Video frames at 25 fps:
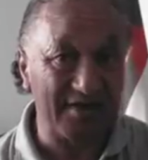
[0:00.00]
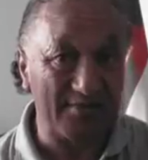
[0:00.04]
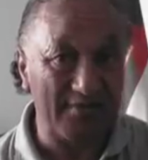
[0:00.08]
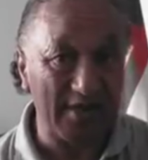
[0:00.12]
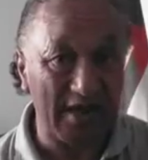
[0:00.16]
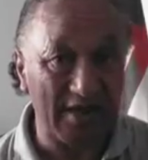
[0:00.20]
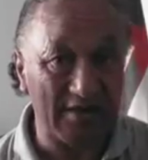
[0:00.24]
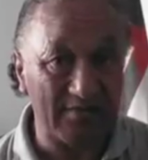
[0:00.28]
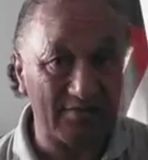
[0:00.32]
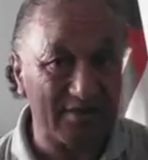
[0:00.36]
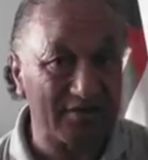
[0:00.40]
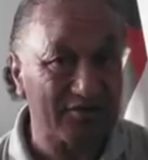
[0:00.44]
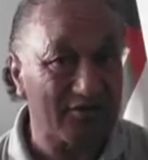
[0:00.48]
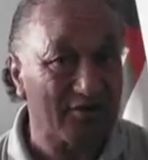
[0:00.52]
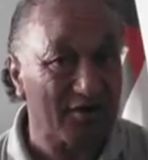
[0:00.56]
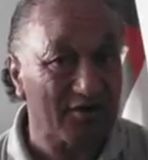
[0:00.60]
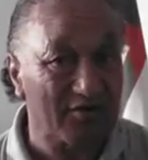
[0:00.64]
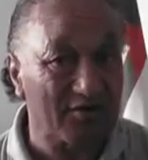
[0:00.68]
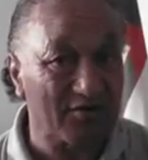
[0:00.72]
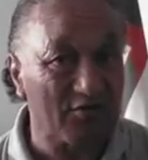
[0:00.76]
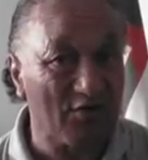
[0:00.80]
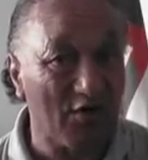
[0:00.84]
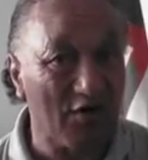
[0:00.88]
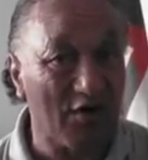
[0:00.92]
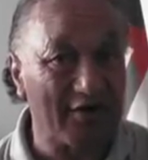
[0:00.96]
about, but not
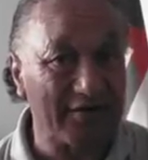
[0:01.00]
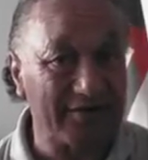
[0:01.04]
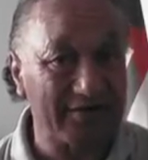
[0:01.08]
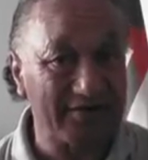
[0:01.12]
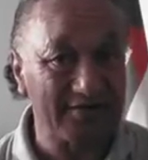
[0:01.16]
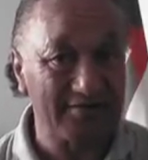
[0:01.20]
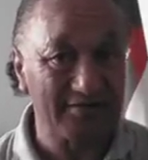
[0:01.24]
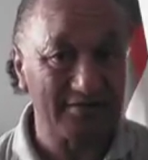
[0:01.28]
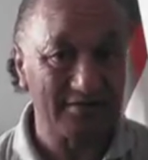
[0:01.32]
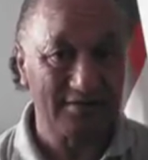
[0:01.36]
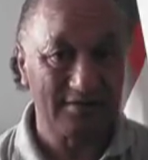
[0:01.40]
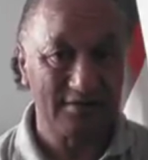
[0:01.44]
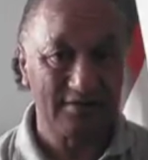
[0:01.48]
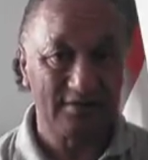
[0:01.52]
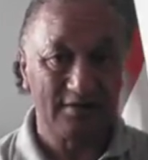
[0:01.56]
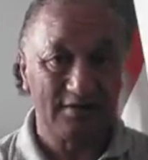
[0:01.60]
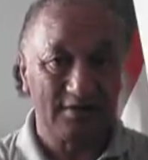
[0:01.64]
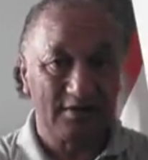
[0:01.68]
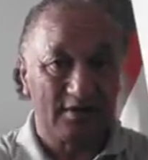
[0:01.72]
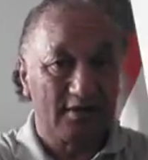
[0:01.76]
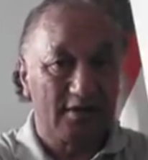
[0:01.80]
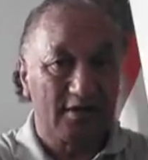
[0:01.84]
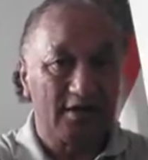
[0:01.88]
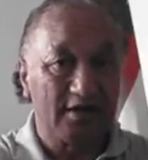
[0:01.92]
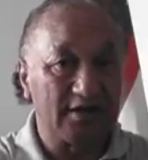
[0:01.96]
quite.
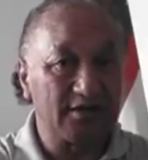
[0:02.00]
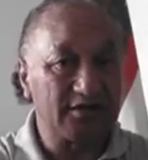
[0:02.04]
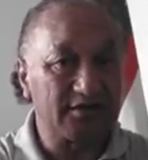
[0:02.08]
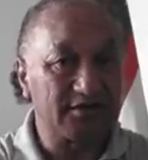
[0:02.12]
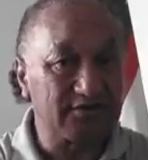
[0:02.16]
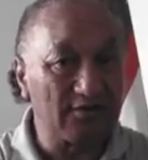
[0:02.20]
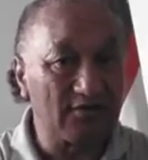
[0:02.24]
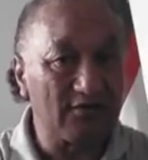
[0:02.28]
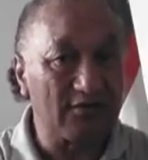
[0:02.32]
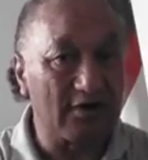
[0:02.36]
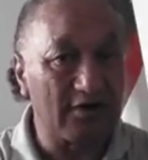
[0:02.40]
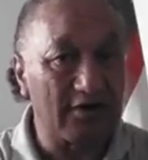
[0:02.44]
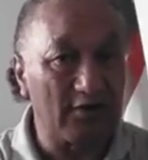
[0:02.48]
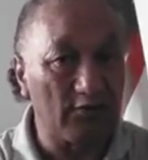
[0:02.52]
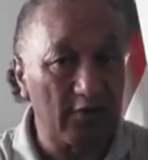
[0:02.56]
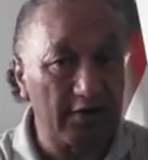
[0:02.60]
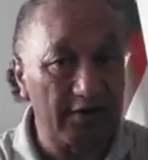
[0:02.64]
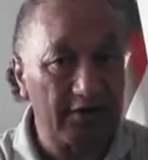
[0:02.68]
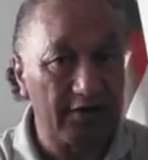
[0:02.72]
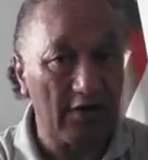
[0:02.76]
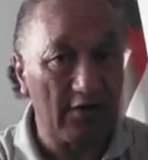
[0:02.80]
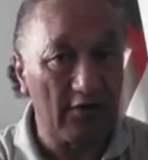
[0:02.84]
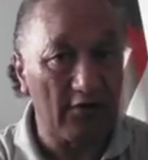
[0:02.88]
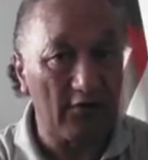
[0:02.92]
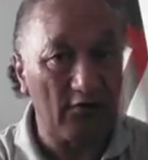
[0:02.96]
He's still got a
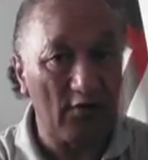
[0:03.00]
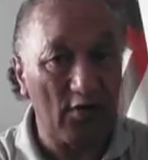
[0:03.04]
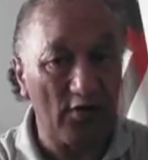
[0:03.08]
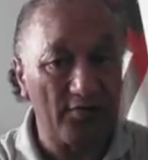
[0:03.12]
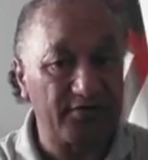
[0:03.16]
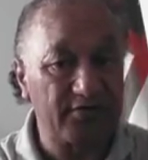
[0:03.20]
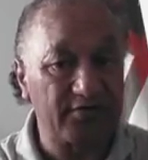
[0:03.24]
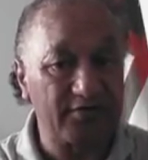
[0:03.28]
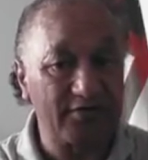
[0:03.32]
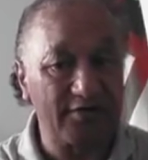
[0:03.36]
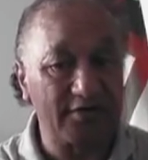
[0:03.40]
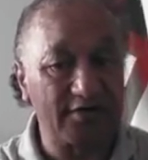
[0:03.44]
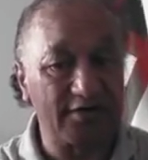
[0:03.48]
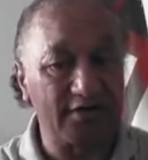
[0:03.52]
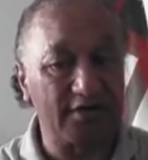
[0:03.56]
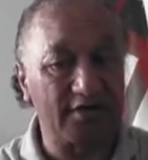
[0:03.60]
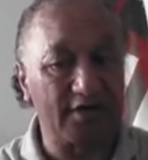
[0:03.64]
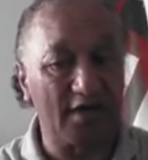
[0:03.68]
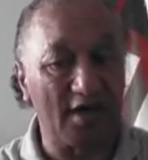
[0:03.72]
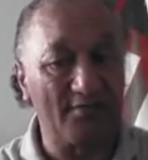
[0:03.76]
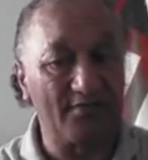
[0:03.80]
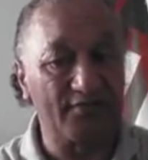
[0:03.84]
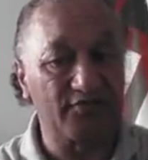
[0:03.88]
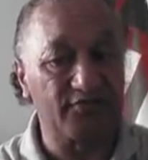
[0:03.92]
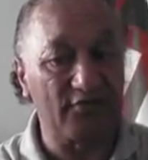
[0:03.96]
window of opportunity to
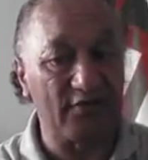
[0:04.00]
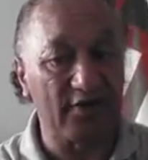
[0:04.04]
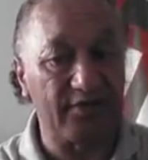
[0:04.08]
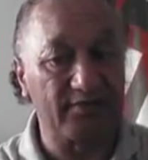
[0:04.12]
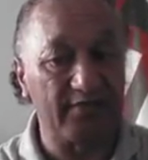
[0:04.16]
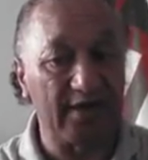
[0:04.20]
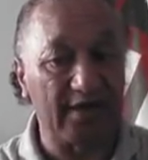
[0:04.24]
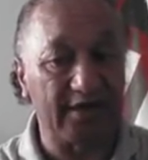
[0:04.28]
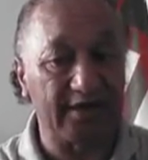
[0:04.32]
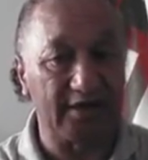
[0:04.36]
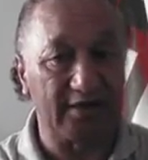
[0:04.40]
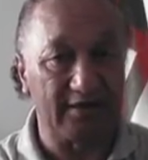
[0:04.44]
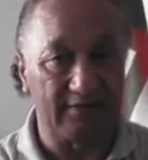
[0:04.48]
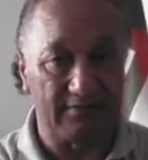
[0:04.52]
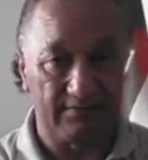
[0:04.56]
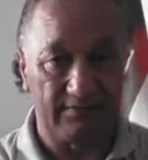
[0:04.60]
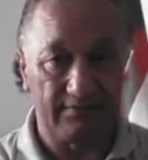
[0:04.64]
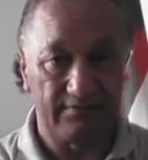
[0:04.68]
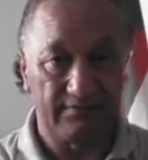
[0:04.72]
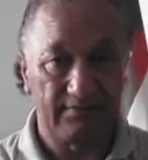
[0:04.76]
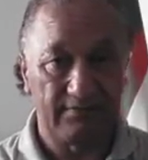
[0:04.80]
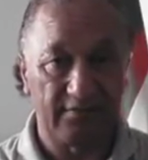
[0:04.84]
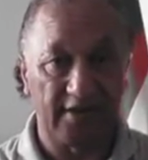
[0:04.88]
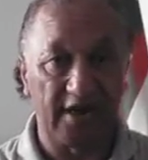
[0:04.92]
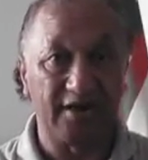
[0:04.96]
come straight back in
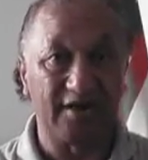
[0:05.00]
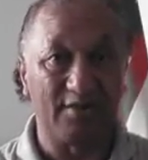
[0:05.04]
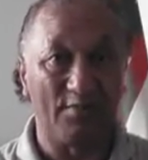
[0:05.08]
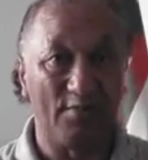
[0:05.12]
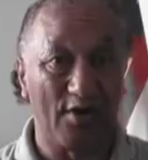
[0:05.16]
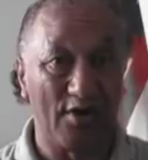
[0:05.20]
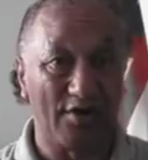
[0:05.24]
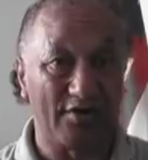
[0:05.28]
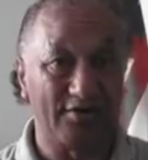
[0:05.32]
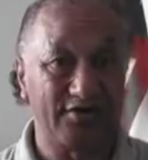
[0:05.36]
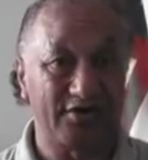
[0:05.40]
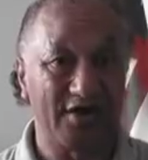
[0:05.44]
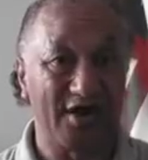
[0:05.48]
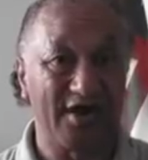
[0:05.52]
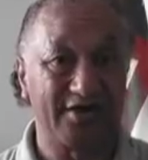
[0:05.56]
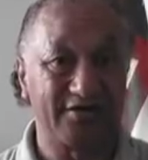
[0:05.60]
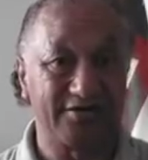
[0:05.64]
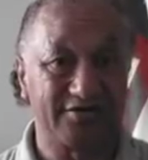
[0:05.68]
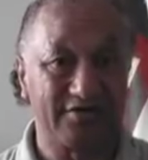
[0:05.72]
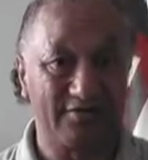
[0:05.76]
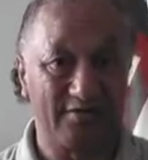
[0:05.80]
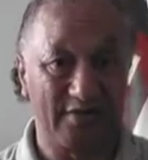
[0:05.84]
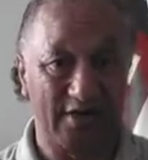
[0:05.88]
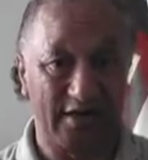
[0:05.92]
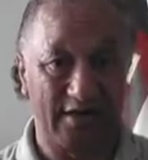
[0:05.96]
and apologise
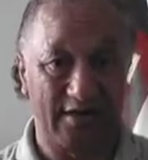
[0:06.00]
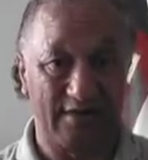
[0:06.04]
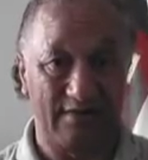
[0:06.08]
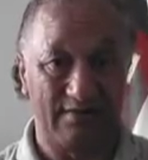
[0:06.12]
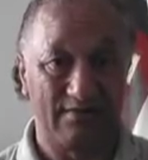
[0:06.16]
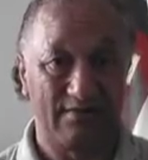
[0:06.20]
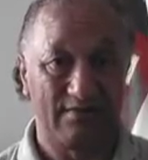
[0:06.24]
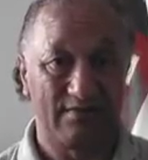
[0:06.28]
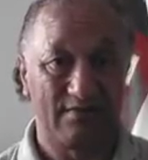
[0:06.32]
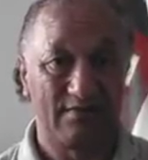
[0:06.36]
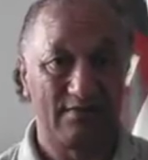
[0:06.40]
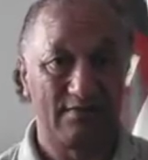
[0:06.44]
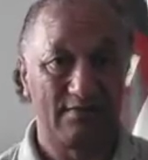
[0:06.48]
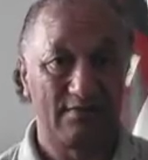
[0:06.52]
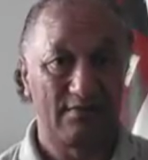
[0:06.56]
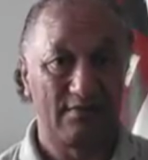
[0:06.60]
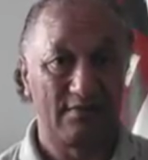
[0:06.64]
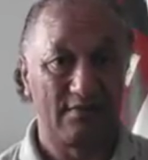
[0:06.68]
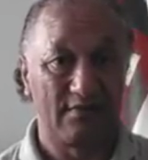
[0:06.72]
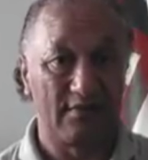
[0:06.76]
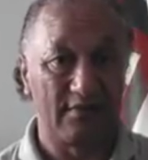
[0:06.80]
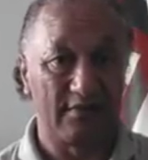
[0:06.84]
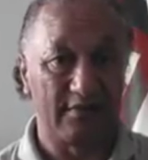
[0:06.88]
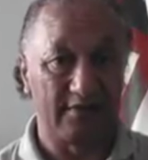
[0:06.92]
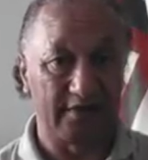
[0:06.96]
to me,
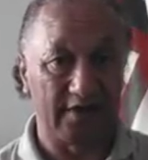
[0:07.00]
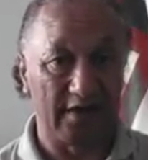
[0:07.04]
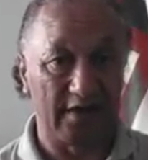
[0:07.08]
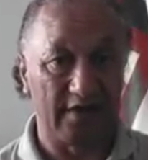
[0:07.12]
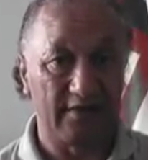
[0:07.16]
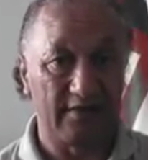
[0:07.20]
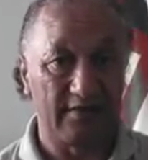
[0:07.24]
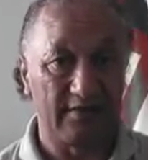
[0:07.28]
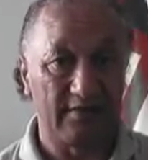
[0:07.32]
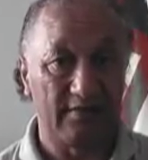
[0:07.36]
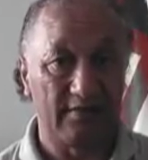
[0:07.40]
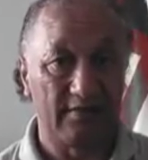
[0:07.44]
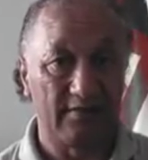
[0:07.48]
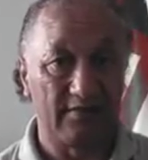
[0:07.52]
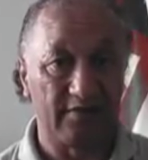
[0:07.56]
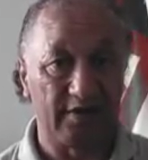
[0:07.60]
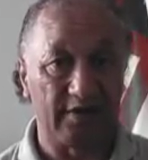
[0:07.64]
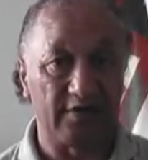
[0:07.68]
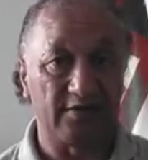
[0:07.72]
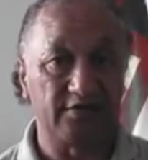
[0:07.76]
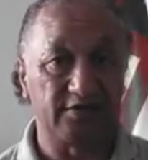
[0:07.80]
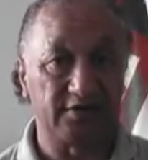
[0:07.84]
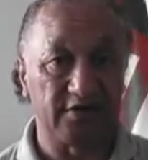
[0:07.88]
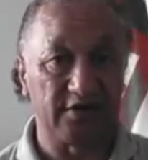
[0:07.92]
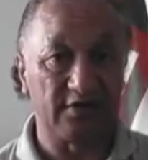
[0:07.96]
okay?
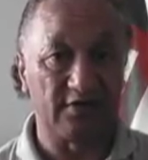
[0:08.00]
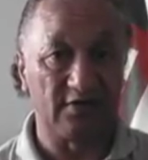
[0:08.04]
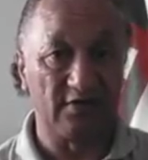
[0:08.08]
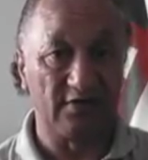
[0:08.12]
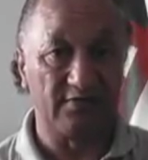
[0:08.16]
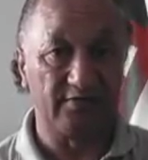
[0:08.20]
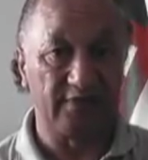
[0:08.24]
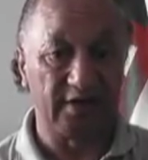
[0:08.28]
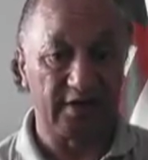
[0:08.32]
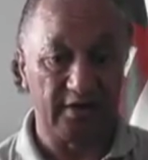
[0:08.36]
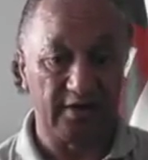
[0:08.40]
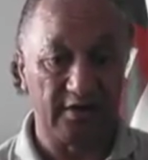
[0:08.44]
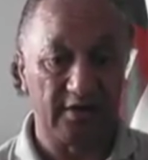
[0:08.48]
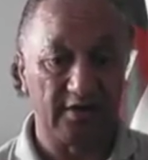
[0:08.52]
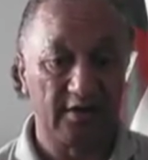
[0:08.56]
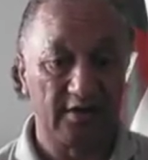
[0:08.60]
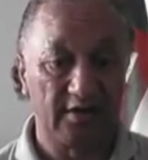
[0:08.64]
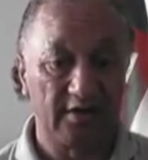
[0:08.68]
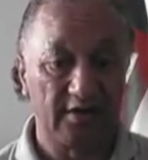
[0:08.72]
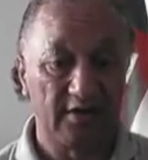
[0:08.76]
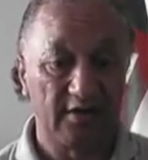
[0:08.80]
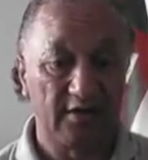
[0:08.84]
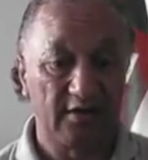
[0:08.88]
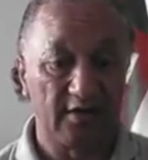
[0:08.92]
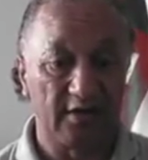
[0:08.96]
Because he called me
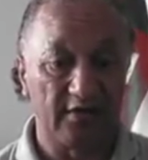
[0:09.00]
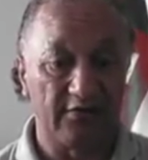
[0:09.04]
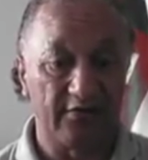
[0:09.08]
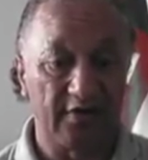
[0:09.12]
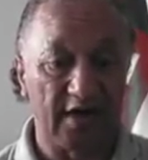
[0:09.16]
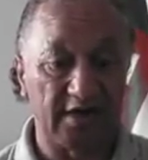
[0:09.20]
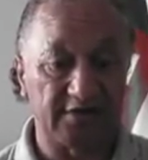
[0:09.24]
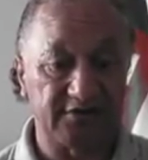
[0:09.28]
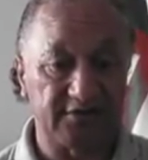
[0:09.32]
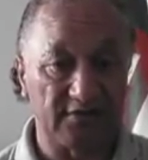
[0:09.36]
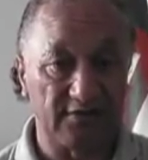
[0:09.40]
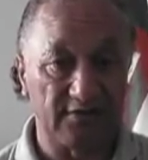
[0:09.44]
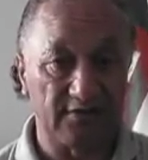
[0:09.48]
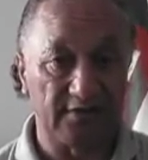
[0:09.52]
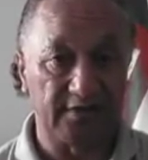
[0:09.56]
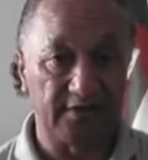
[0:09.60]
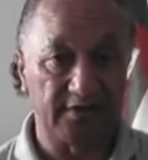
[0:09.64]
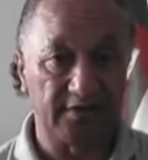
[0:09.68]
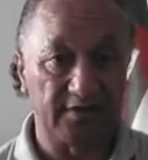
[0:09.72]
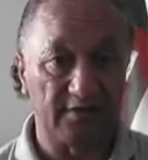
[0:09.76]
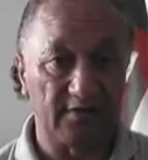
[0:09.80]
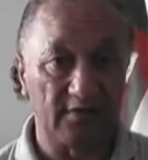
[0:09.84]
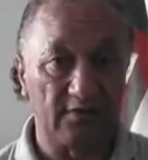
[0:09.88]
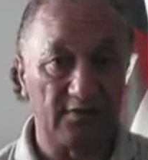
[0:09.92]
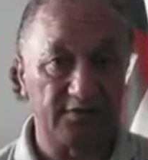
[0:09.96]
a rascal and
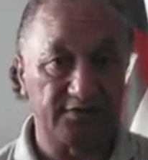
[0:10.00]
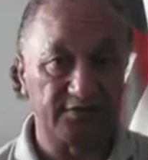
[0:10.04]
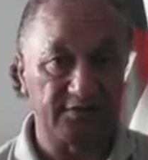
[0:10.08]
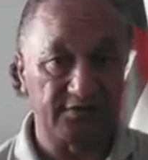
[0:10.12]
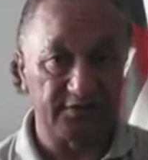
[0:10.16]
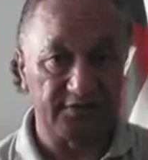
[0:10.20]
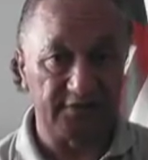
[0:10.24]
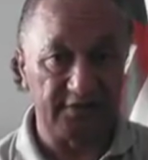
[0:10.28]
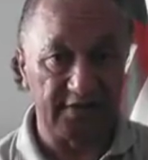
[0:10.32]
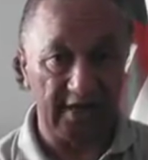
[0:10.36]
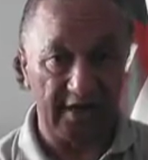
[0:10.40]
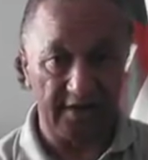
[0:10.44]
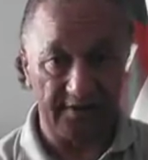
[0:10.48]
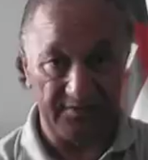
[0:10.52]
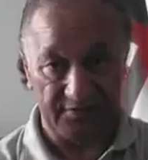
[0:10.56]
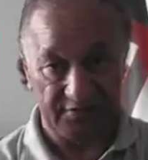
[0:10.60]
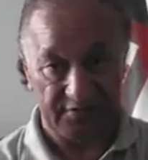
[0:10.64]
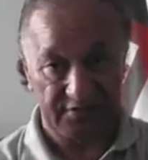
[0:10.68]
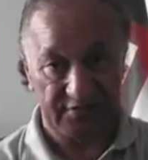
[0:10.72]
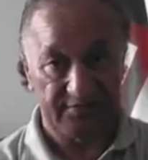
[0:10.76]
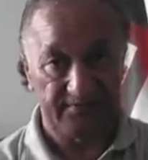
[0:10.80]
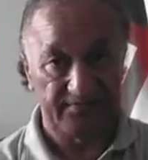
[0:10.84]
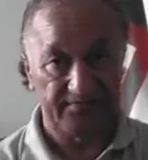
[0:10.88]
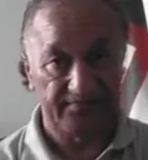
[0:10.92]
all sorts of names,